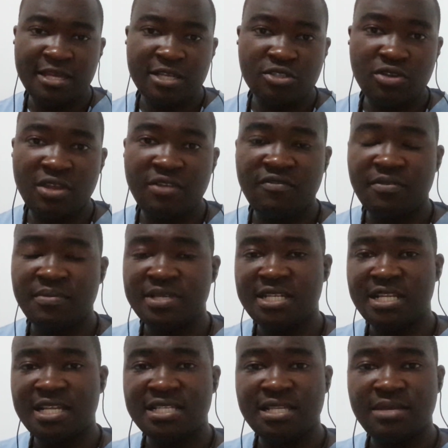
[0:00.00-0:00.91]
So
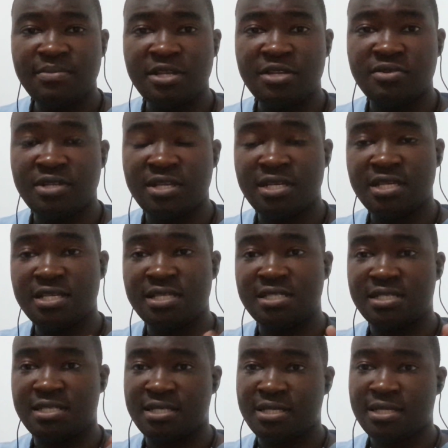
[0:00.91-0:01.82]
information asymmetry
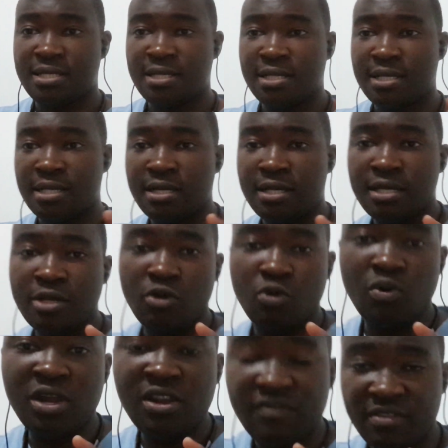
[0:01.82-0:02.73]
is
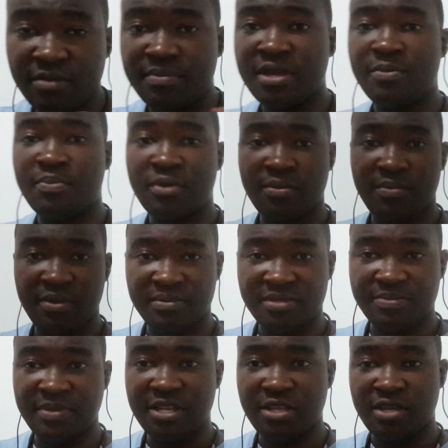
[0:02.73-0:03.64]
one of the big
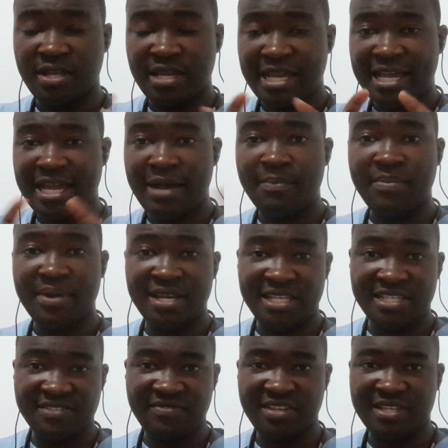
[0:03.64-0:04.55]
problems many
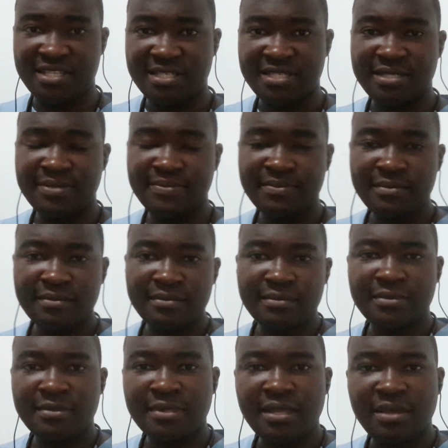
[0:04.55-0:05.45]
companies face
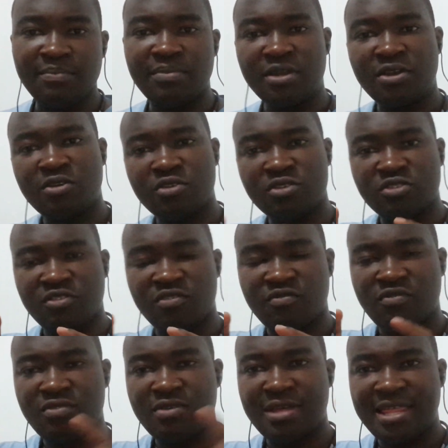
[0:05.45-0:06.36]
because
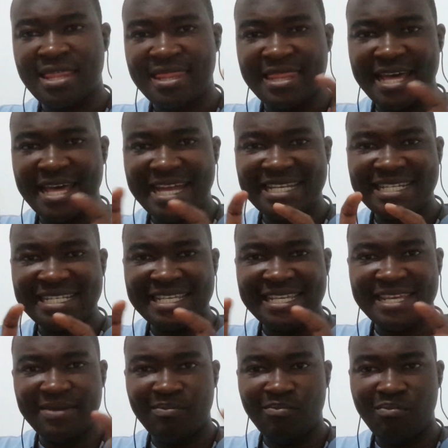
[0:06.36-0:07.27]
of
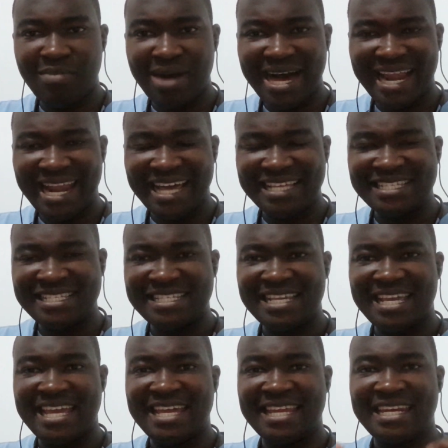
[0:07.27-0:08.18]
that
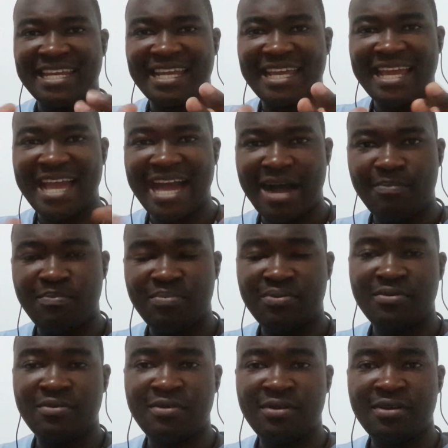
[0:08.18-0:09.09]
imbalance and the
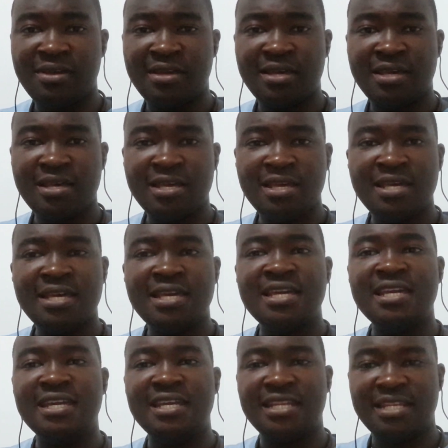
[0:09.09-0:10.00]
gap
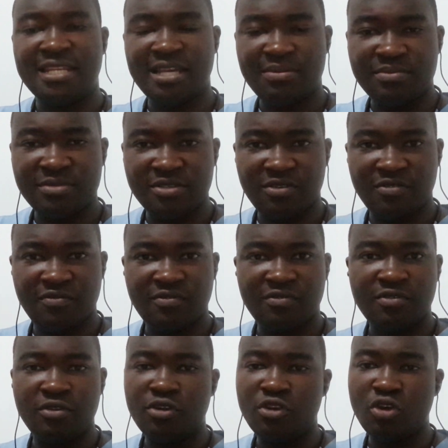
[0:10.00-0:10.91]
in terms
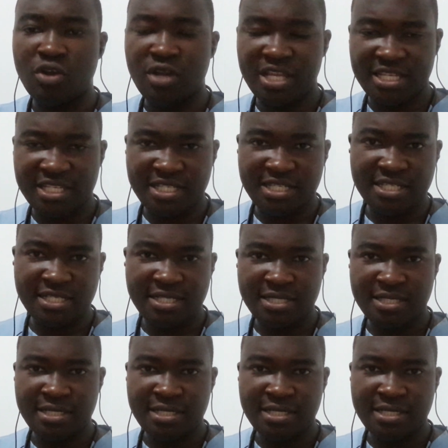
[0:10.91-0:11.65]
of knowledge.